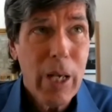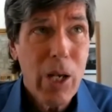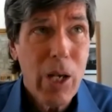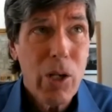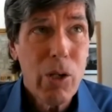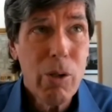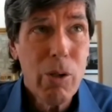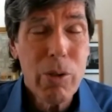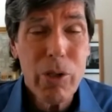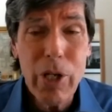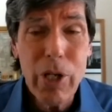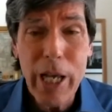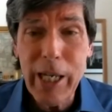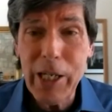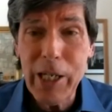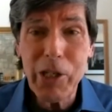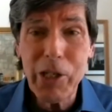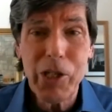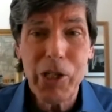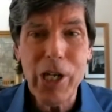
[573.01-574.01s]

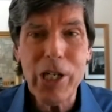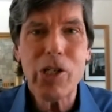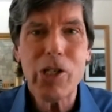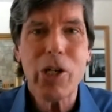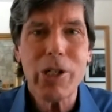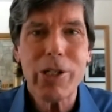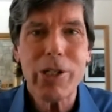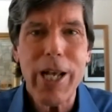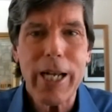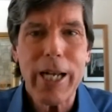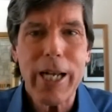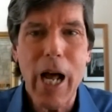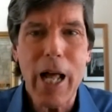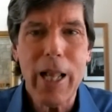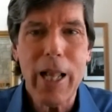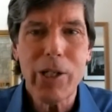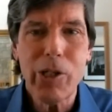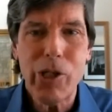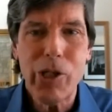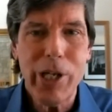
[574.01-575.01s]
using digital
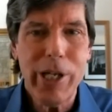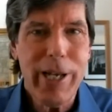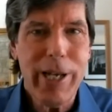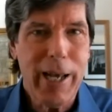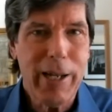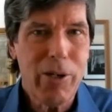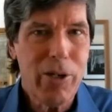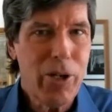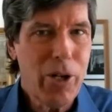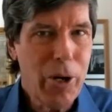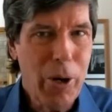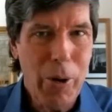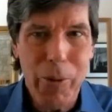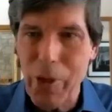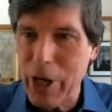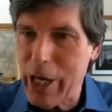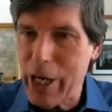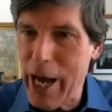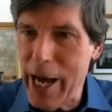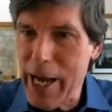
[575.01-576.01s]
technology and, you know,
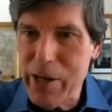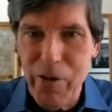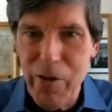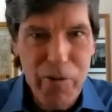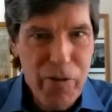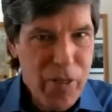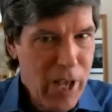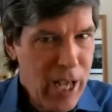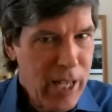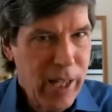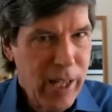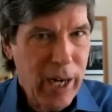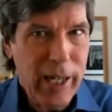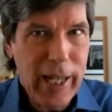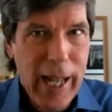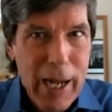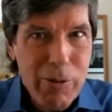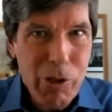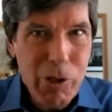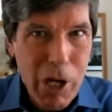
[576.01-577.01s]
the kind of thing that
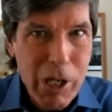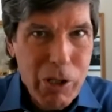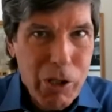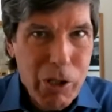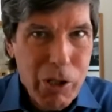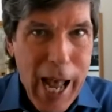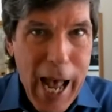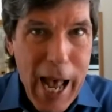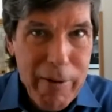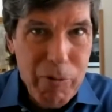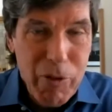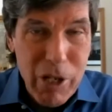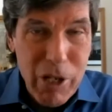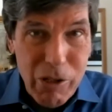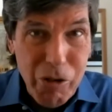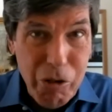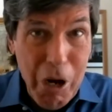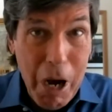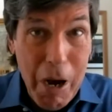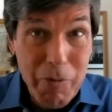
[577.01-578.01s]
allows us to have
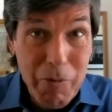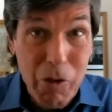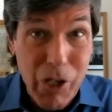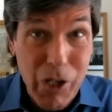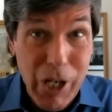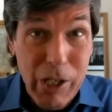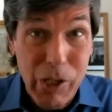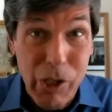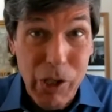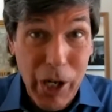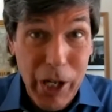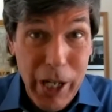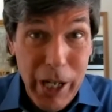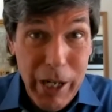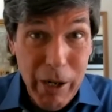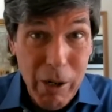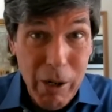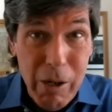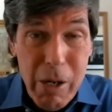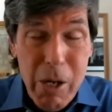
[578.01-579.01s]
this conversation
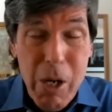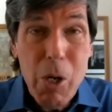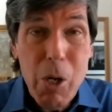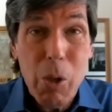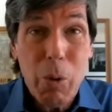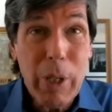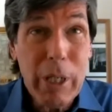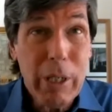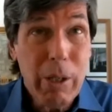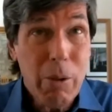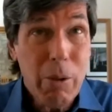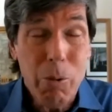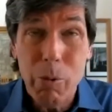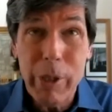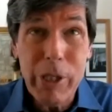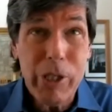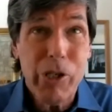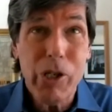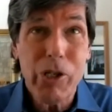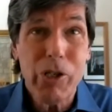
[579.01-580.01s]
here,
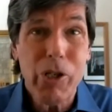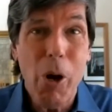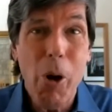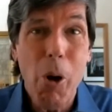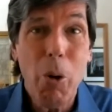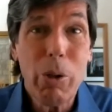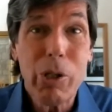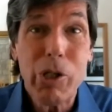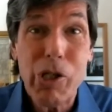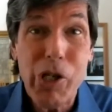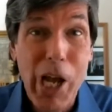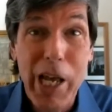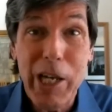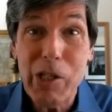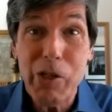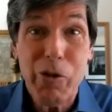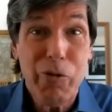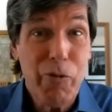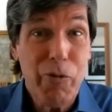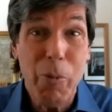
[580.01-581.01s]
which is a whole
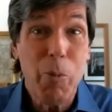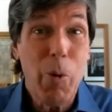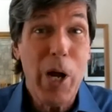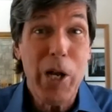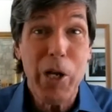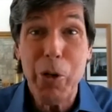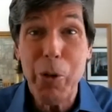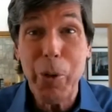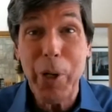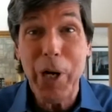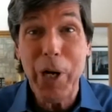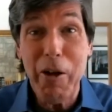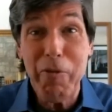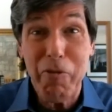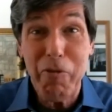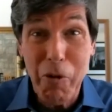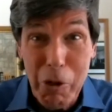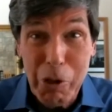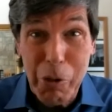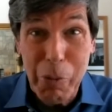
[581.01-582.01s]
change from when you and I
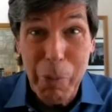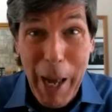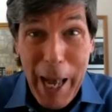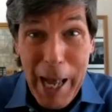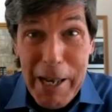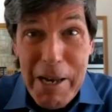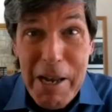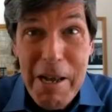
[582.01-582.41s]
first met.